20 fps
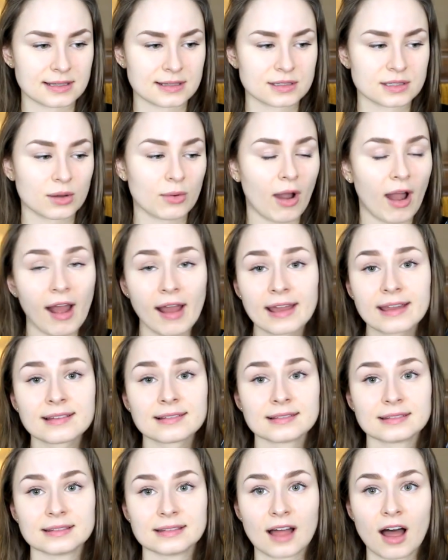And so
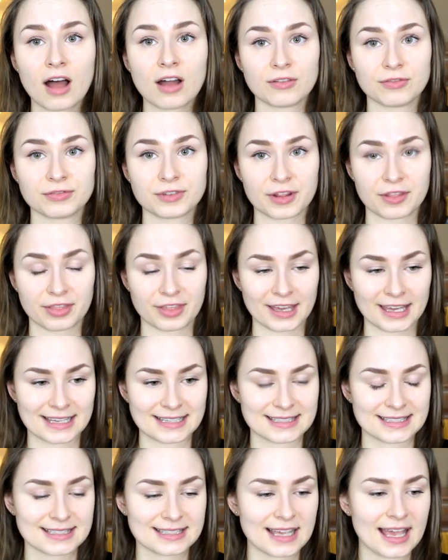I loved
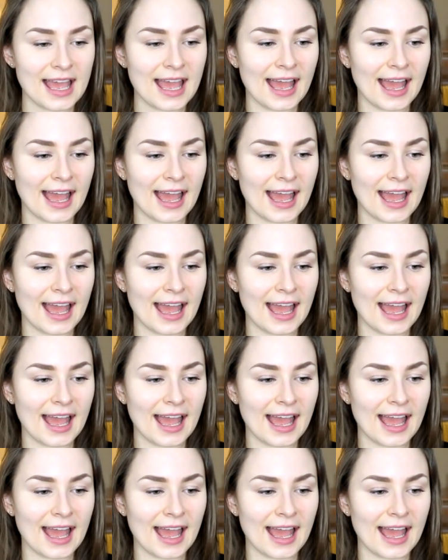this.